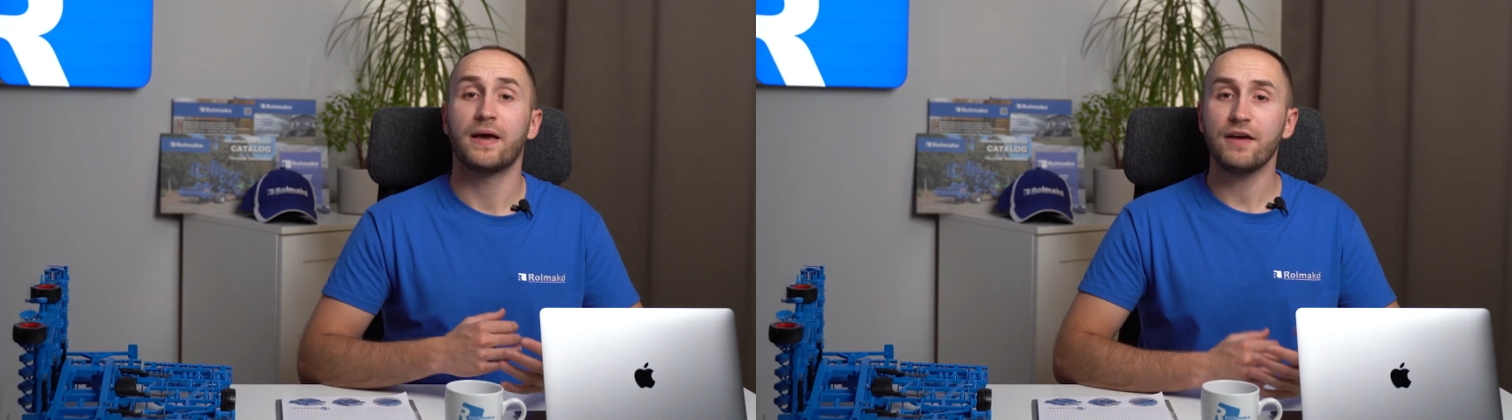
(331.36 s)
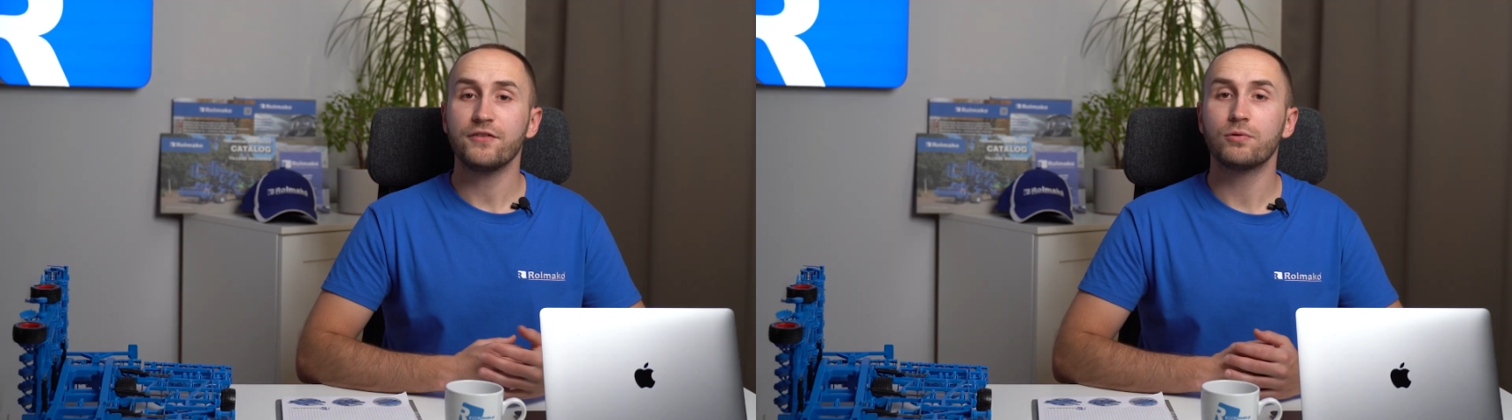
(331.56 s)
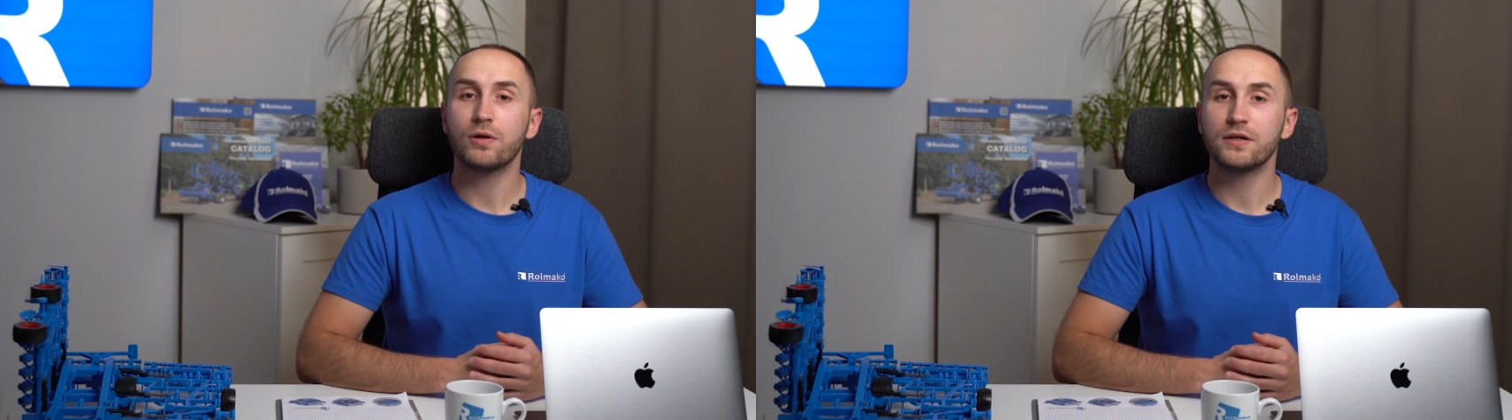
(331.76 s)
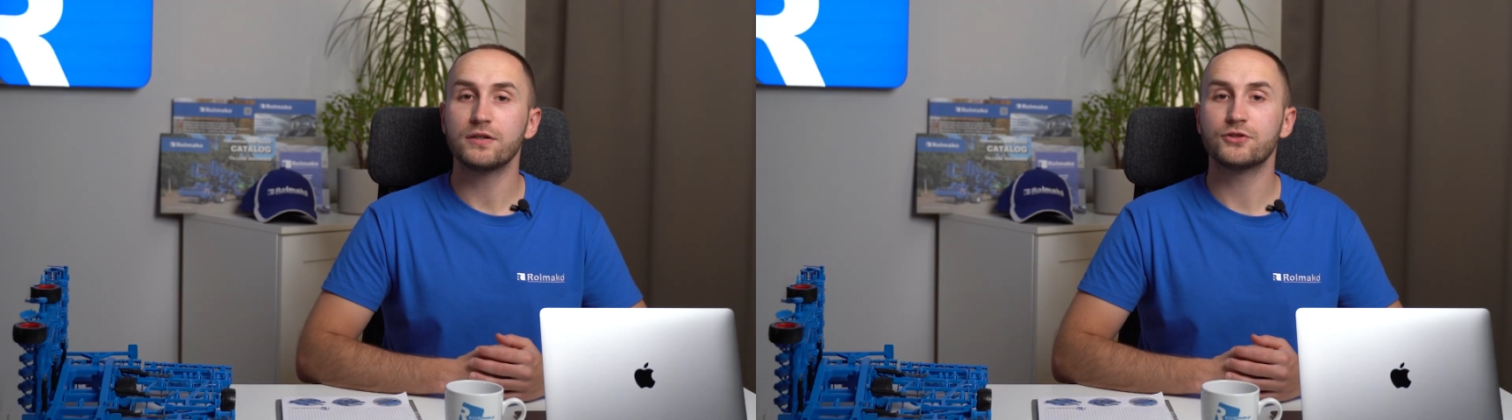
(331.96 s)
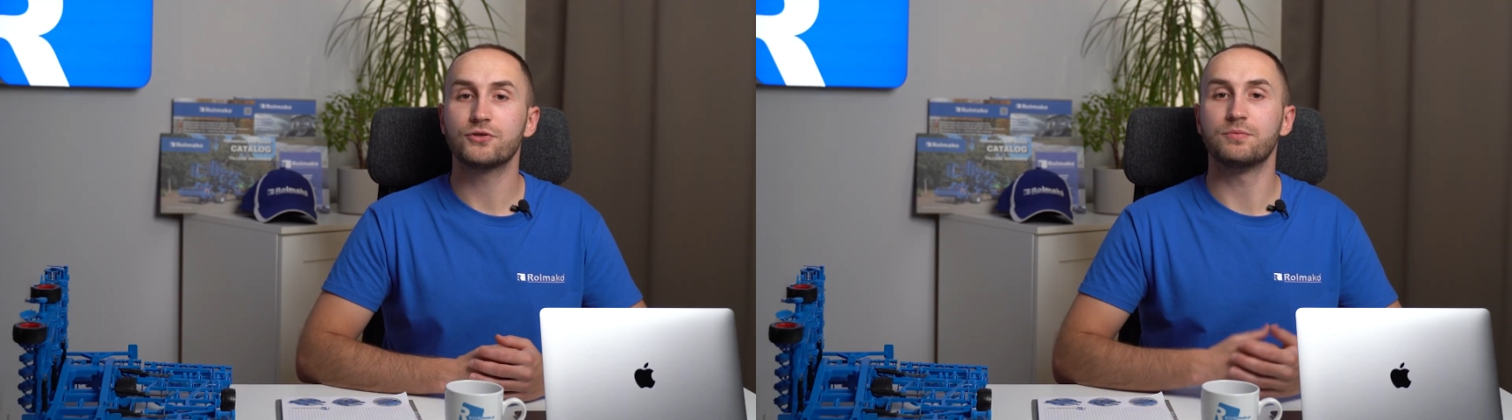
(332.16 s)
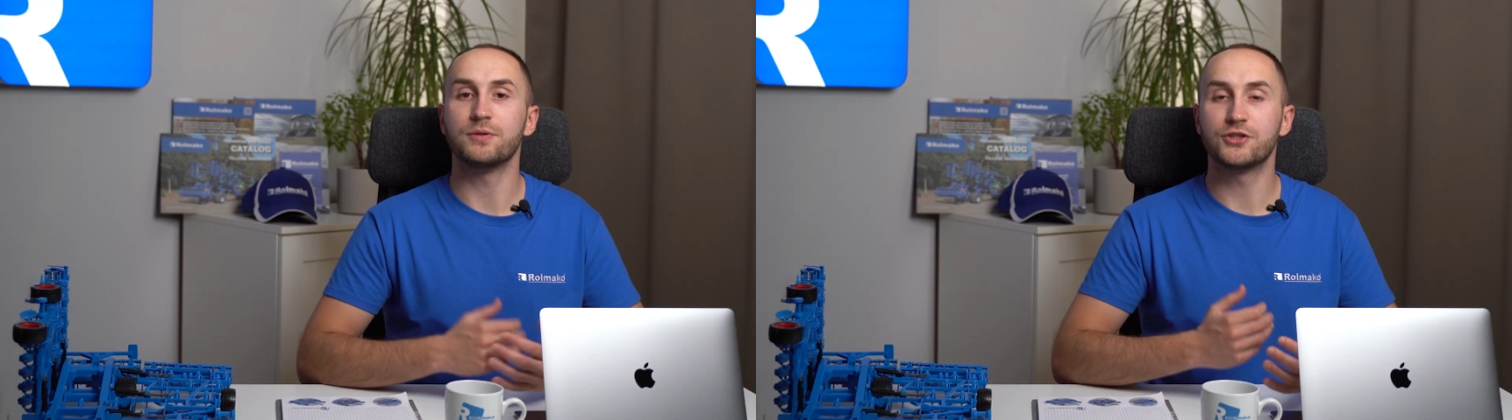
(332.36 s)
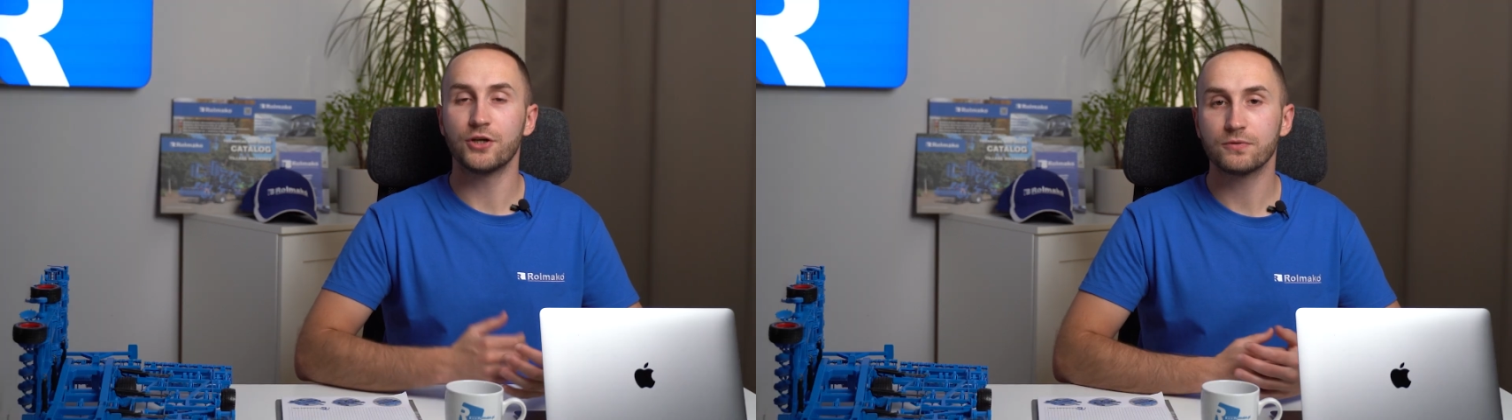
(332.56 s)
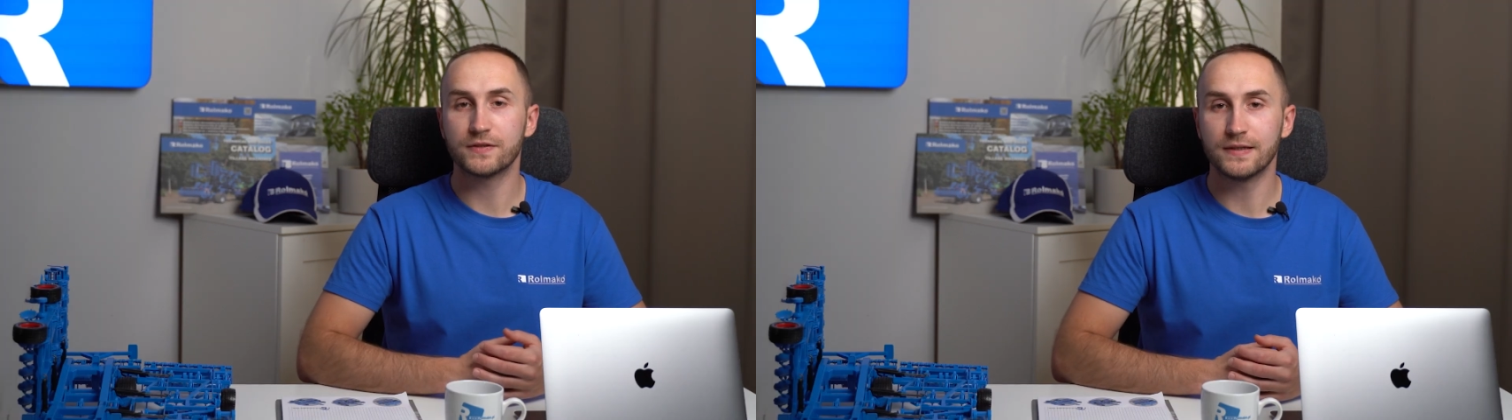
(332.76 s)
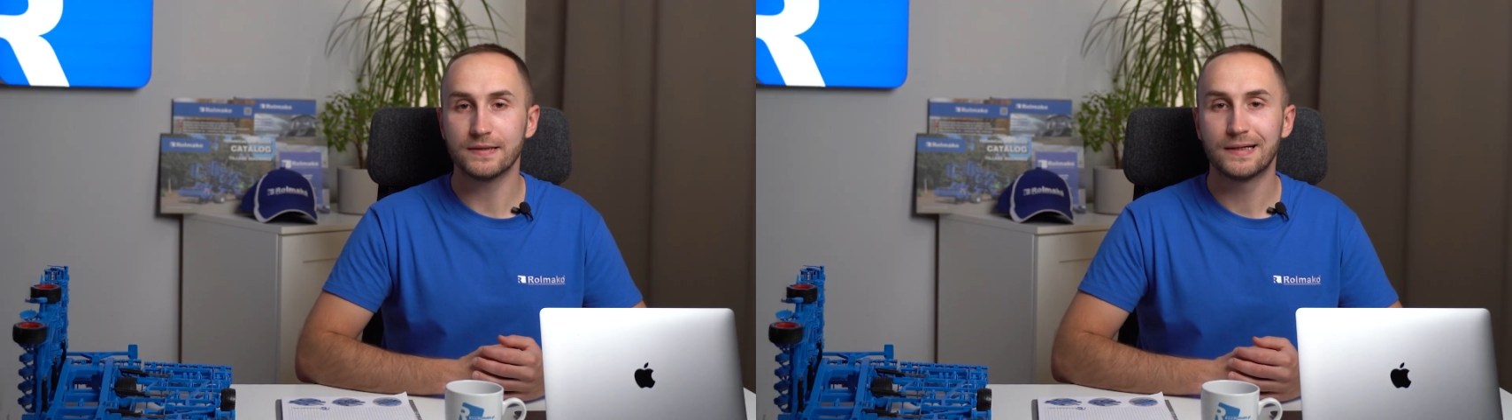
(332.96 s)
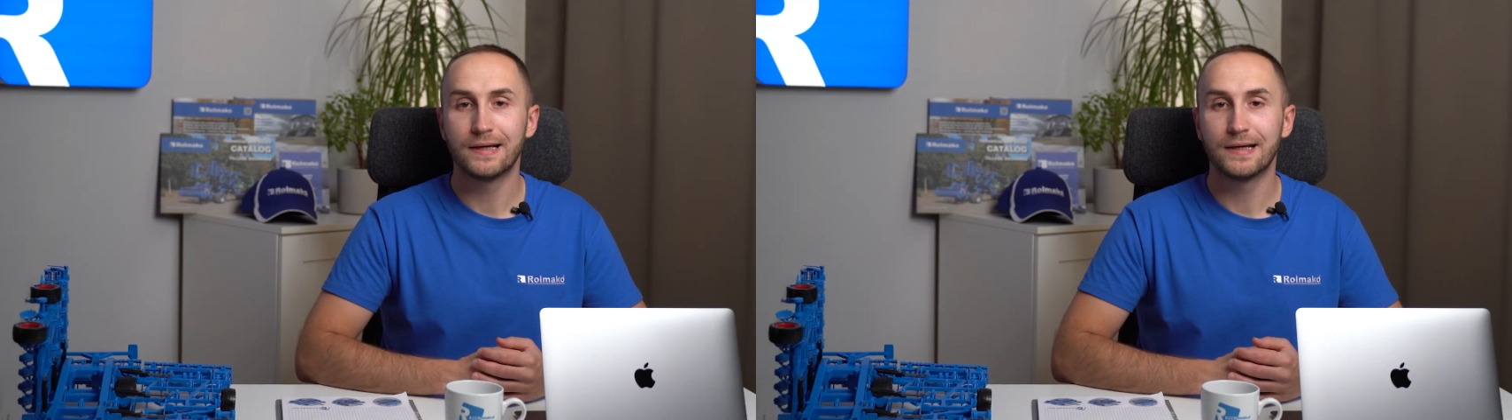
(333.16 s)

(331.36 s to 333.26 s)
heavy rollers should be chosen,